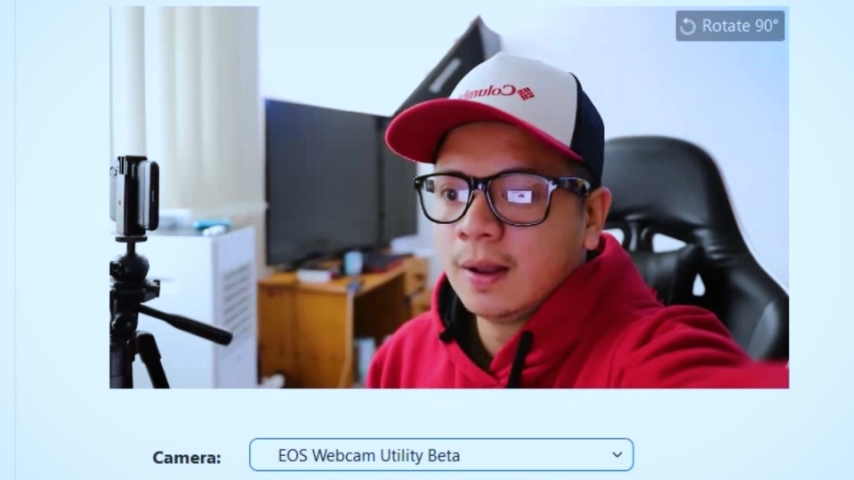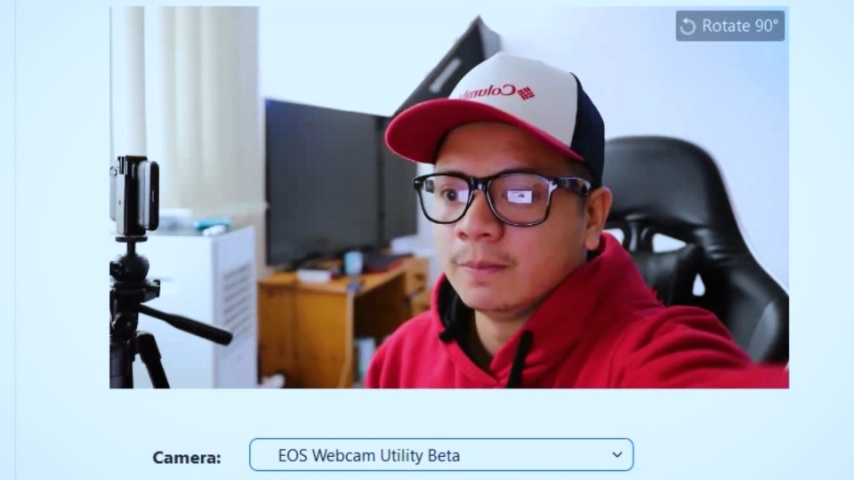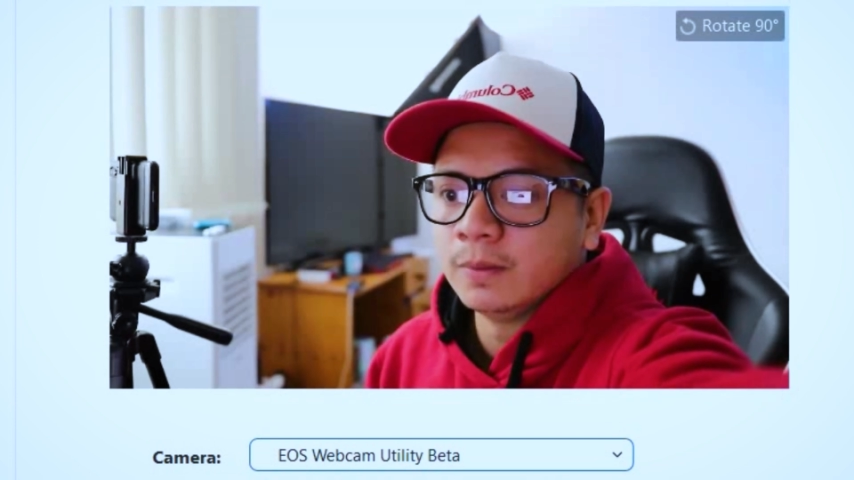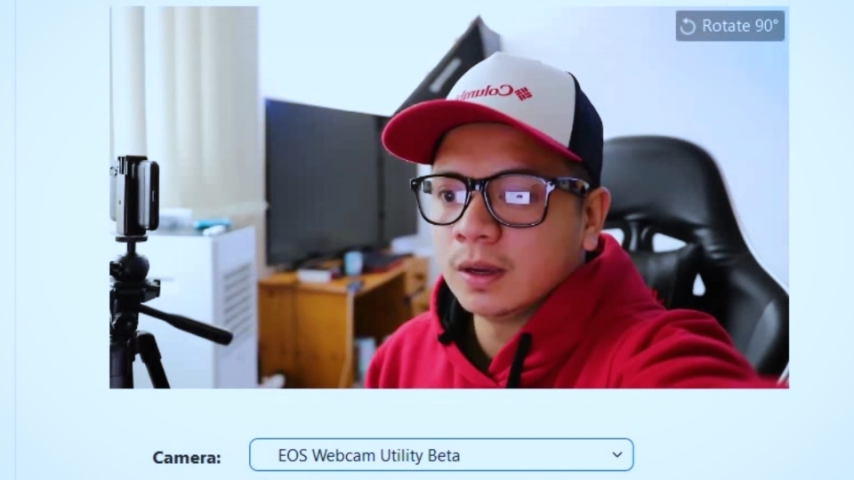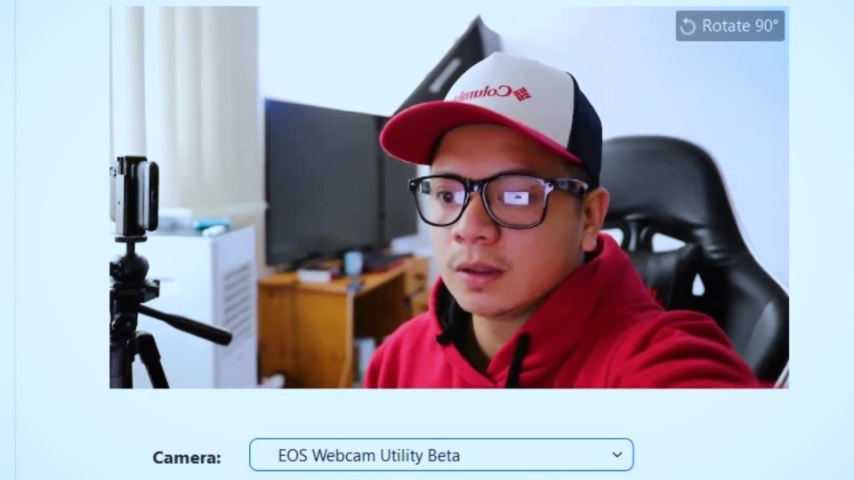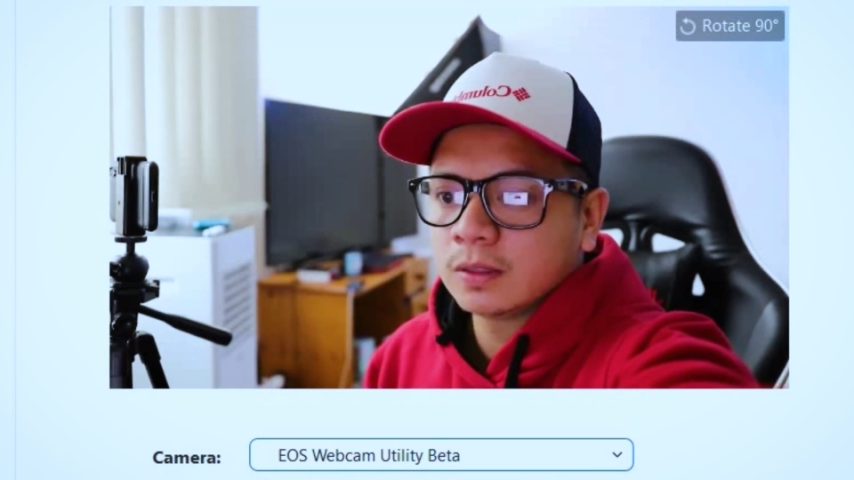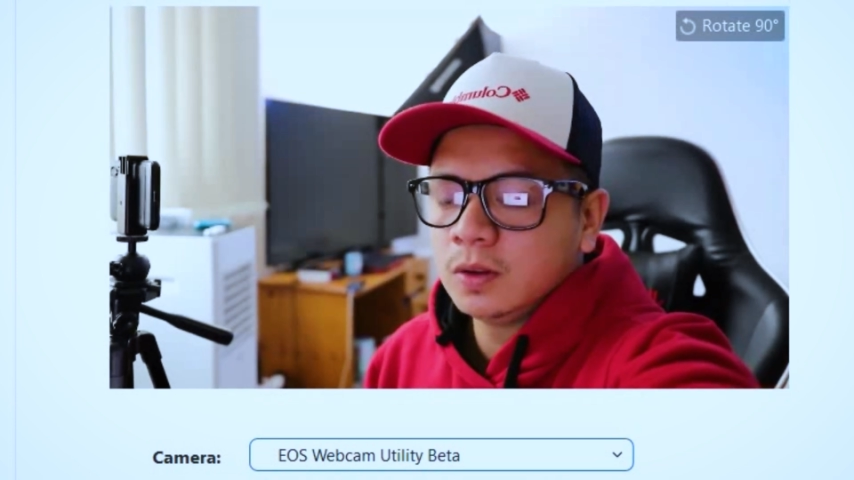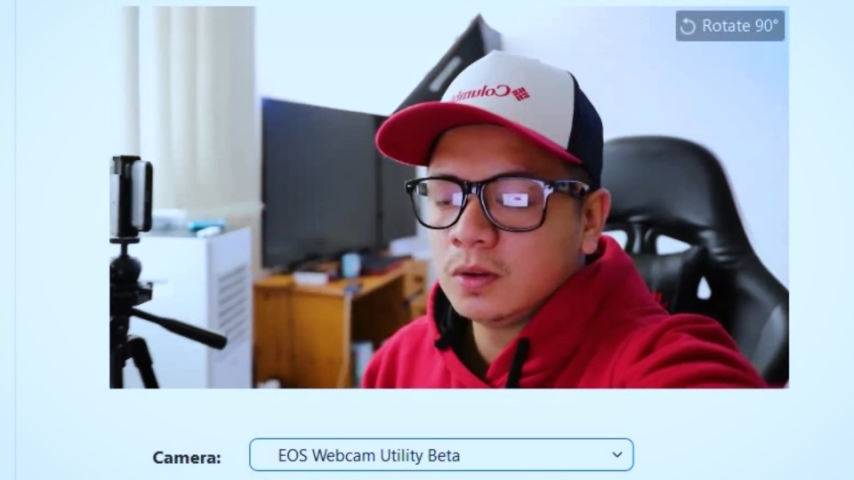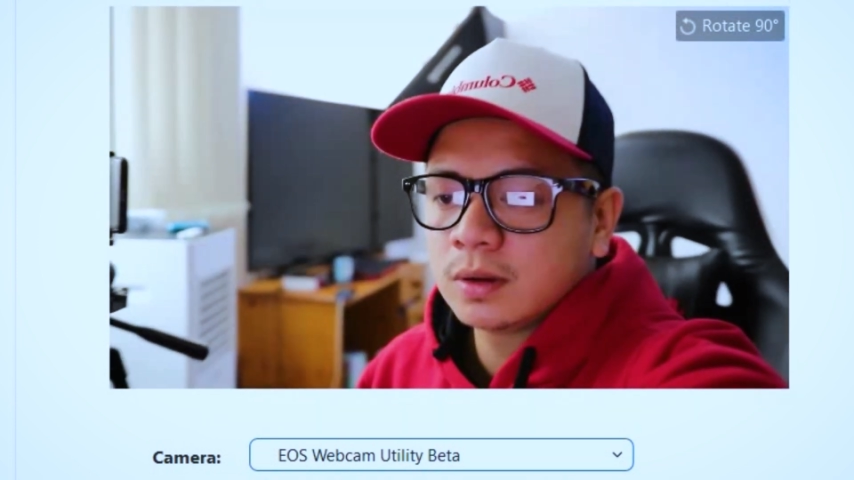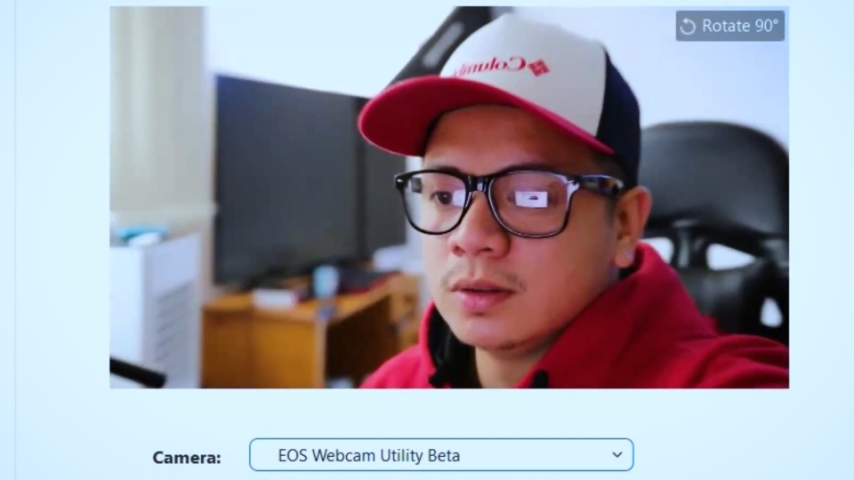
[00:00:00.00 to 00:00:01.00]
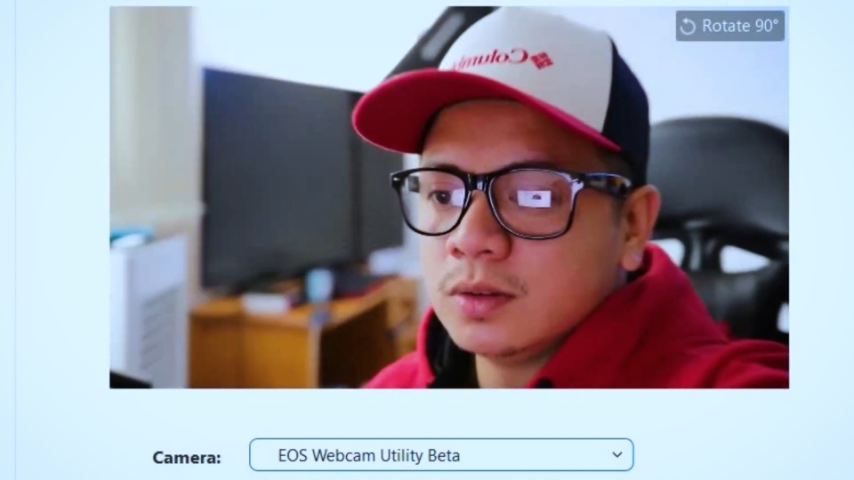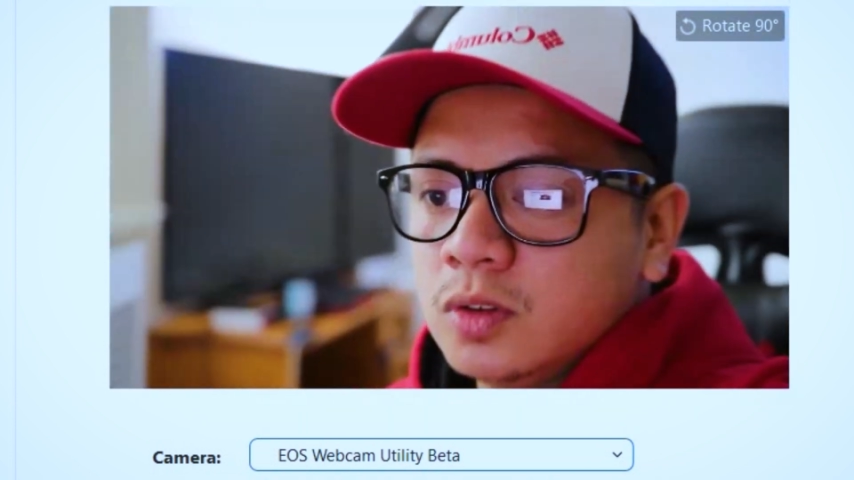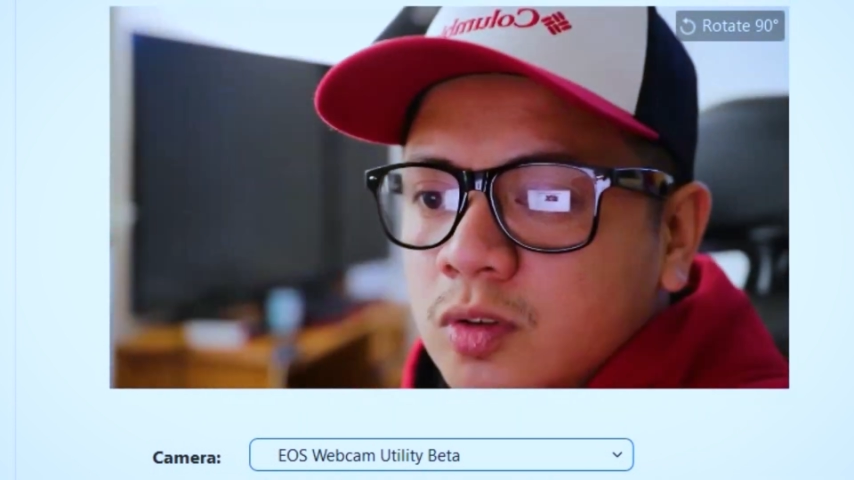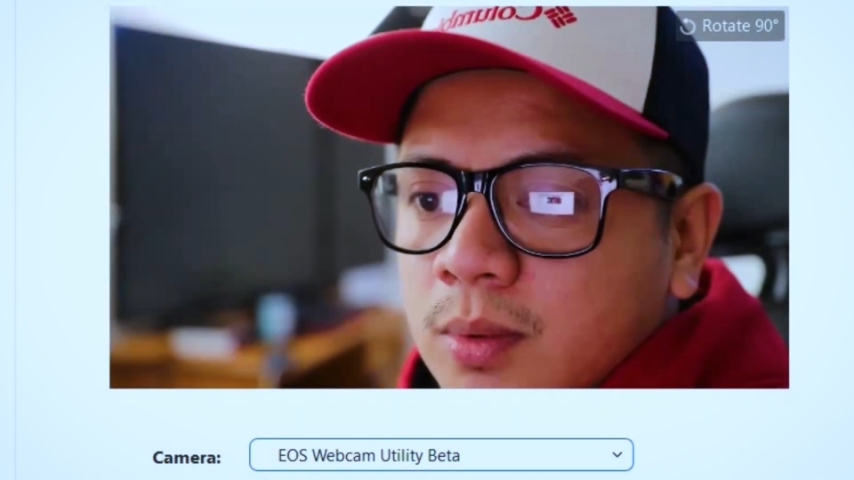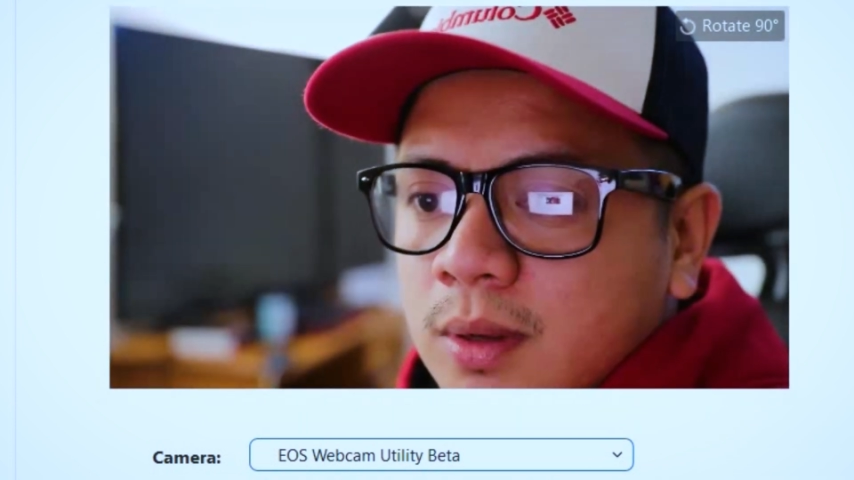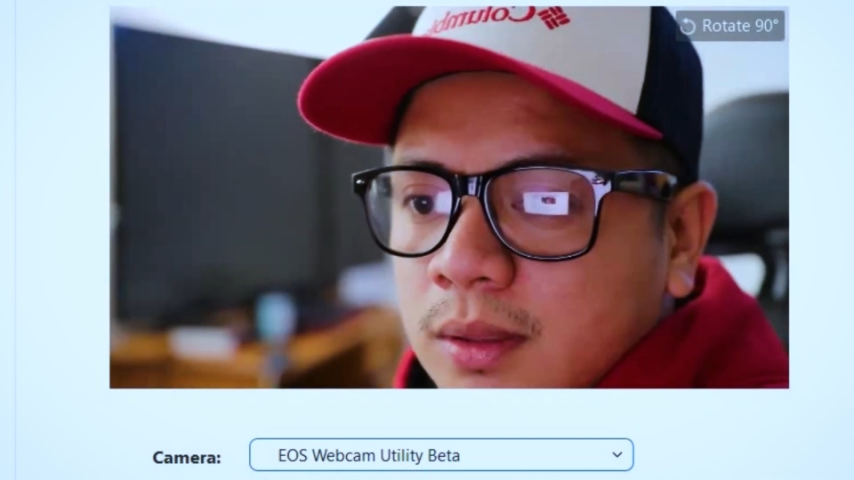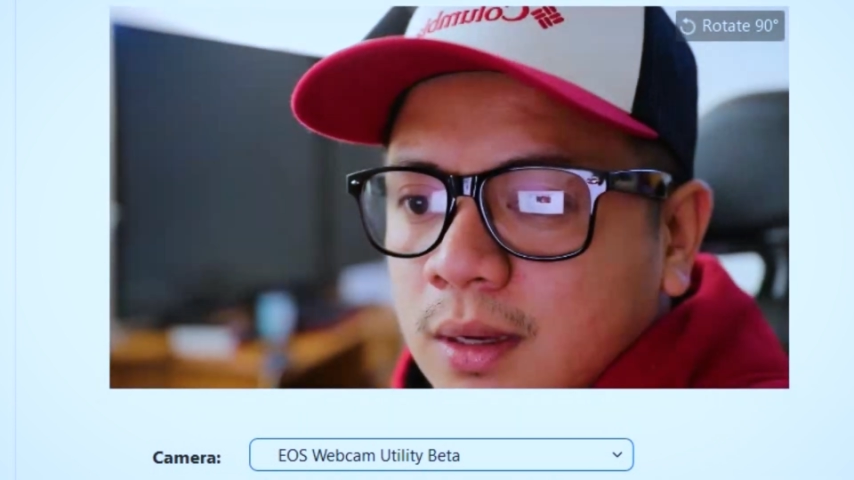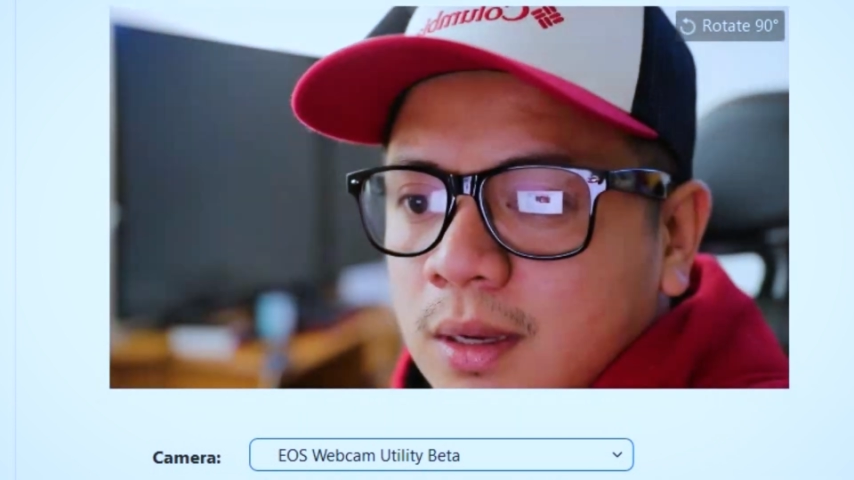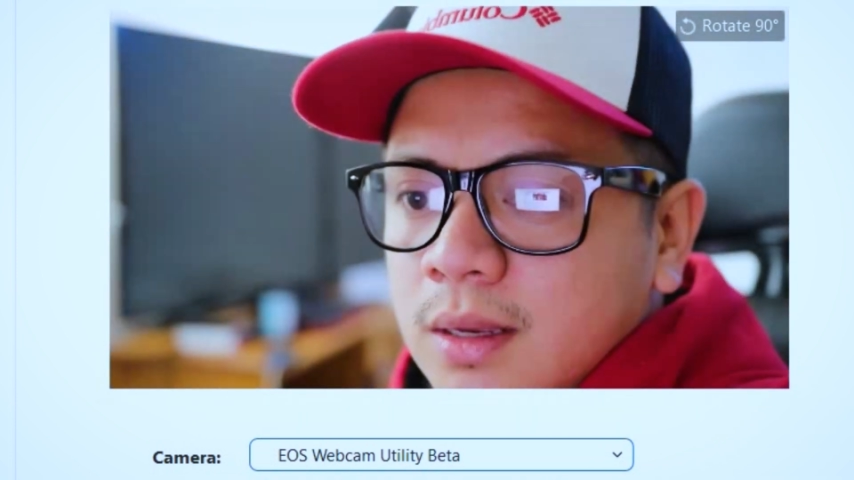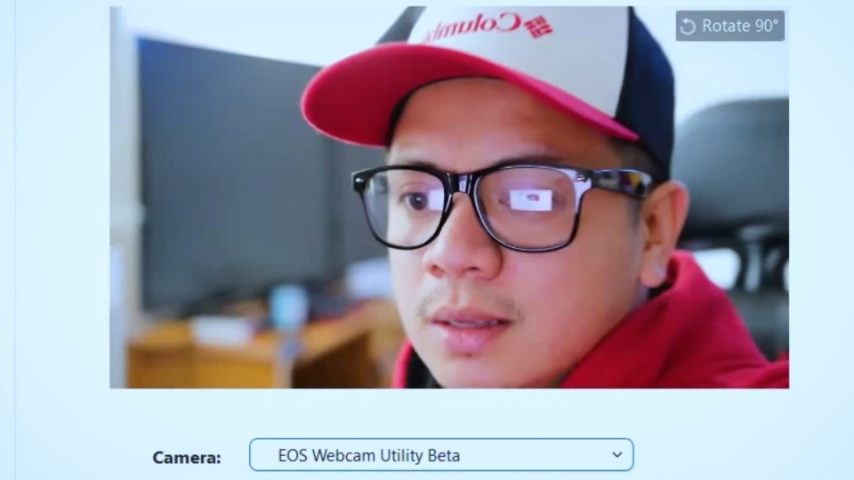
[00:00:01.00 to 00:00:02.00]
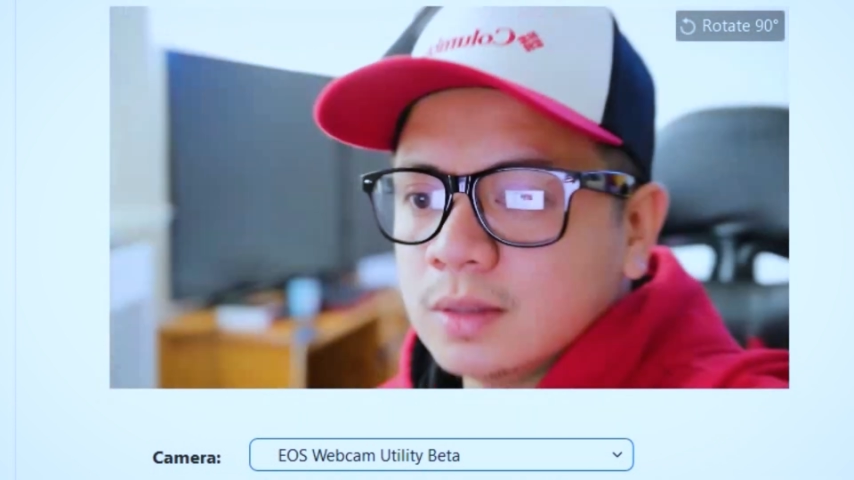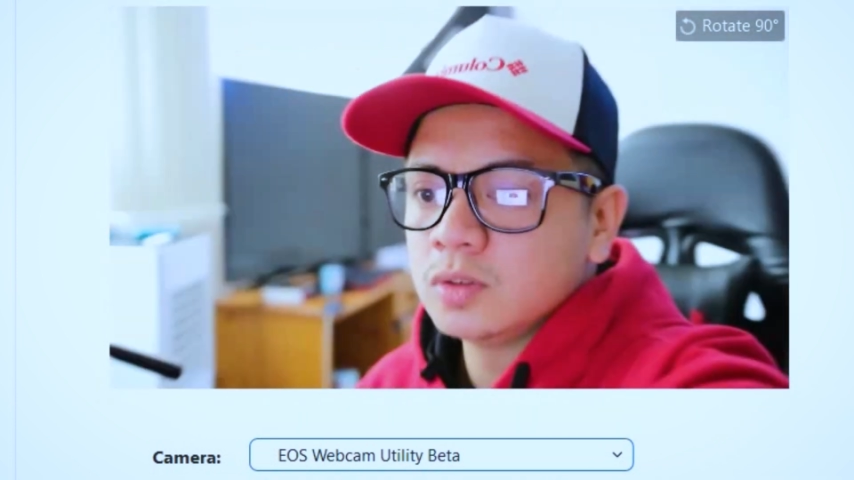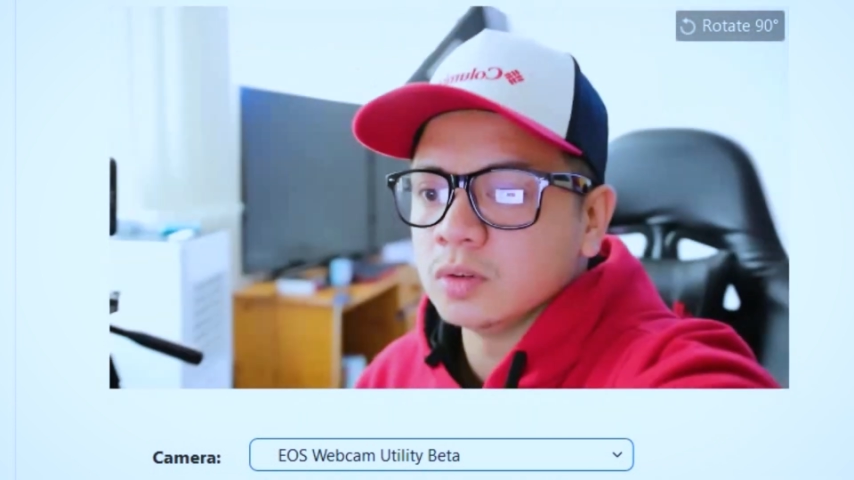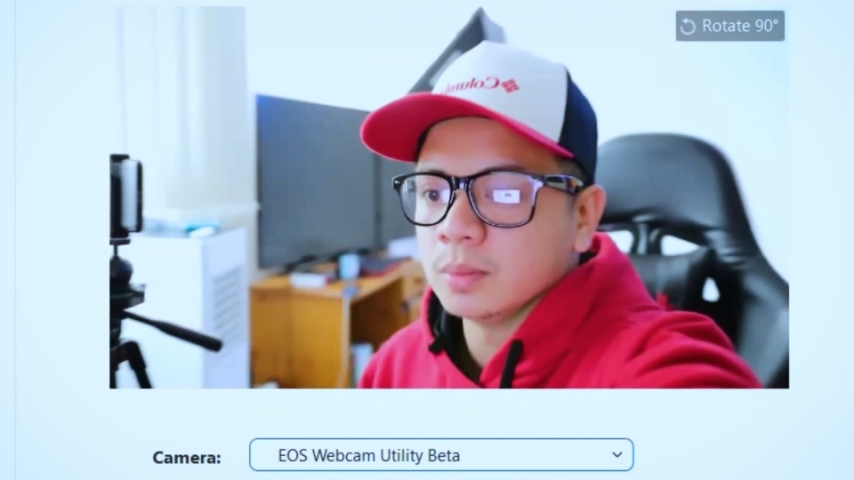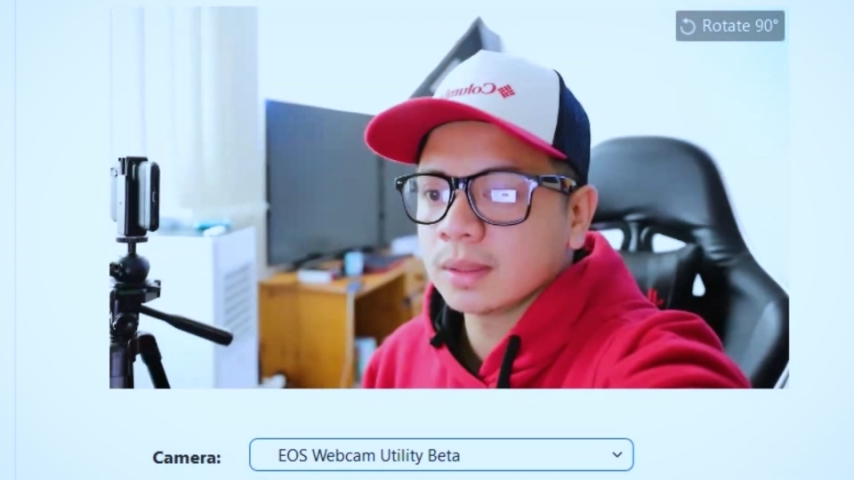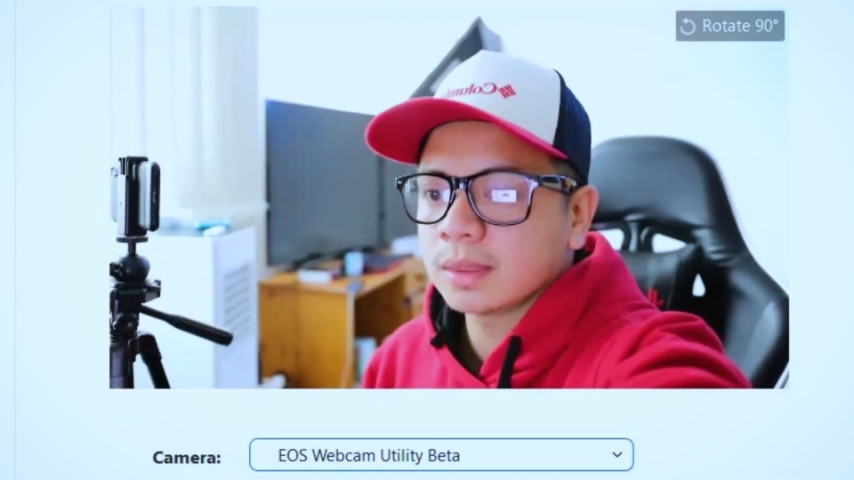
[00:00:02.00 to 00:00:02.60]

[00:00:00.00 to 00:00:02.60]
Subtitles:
that you can zoom it in and zoom it